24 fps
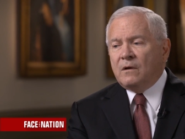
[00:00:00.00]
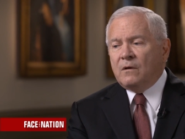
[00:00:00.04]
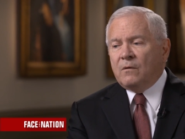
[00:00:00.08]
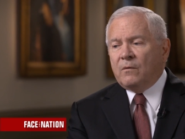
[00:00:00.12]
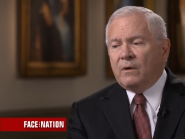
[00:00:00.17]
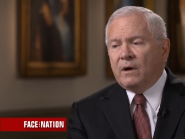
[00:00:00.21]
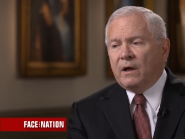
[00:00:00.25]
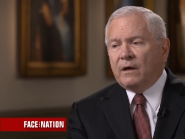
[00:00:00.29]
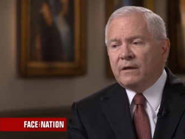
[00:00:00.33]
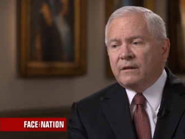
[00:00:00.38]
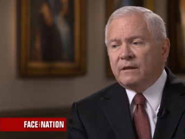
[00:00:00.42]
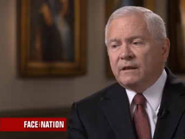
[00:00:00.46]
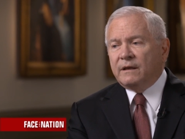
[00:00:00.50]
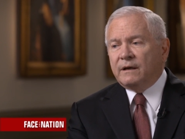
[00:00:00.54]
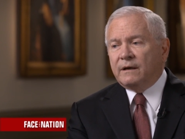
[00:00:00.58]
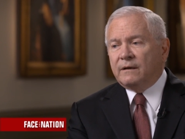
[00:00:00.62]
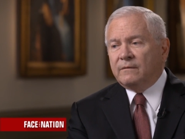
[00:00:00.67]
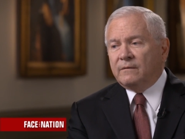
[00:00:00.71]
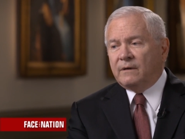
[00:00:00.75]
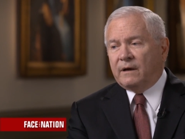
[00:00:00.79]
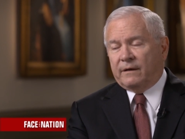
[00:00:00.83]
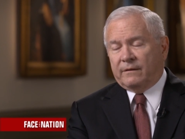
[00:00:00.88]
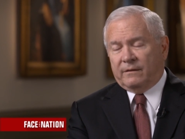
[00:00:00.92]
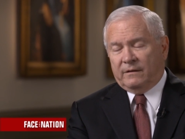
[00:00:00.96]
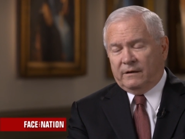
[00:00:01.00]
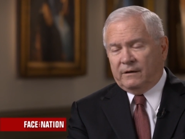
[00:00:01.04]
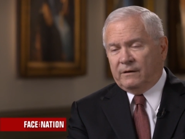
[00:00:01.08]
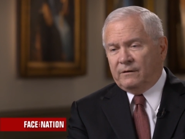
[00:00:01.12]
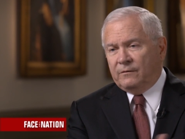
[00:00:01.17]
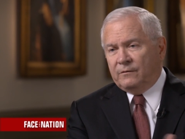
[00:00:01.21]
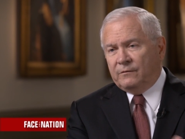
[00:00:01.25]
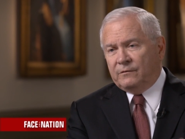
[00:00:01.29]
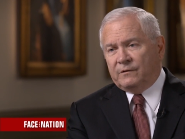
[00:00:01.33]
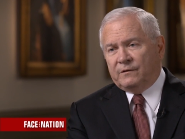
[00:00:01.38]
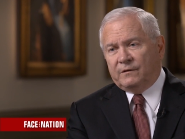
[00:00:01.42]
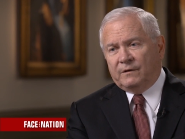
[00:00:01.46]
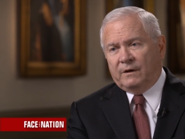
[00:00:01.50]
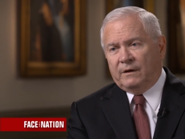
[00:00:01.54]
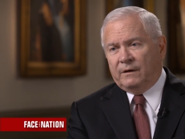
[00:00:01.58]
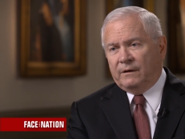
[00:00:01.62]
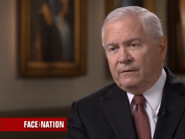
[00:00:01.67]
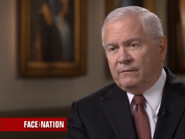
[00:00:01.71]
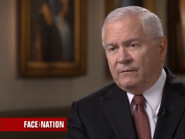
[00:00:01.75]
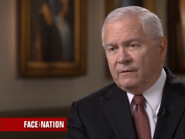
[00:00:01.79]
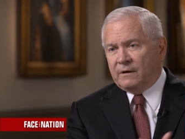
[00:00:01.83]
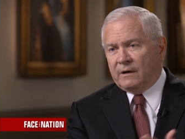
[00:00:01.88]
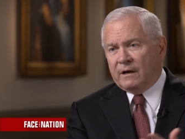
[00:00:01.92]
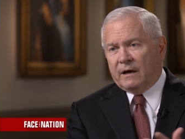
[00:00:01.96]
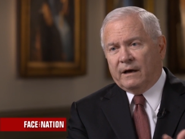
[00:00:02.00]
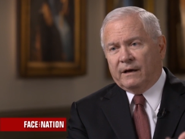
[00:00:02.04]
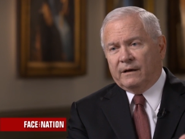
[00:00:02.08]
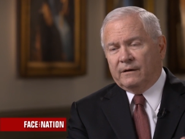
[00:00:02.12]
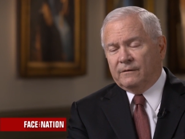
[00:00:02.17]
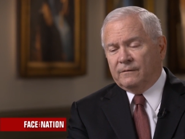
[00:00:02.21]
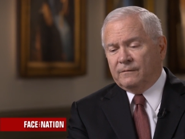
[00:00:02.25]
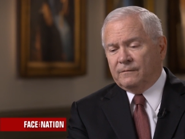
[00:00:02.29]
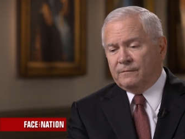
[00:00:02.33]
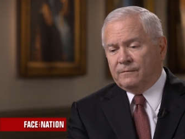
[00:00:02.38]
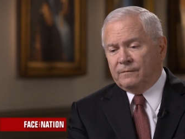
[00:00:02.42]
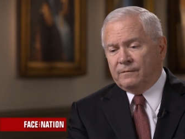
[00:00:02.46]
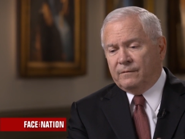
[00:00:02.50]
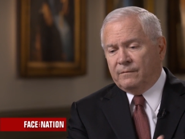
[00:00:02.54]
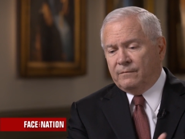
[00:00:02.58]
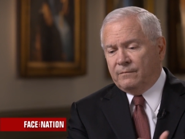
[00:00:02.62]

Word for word: Well, I think, I think you see the kind of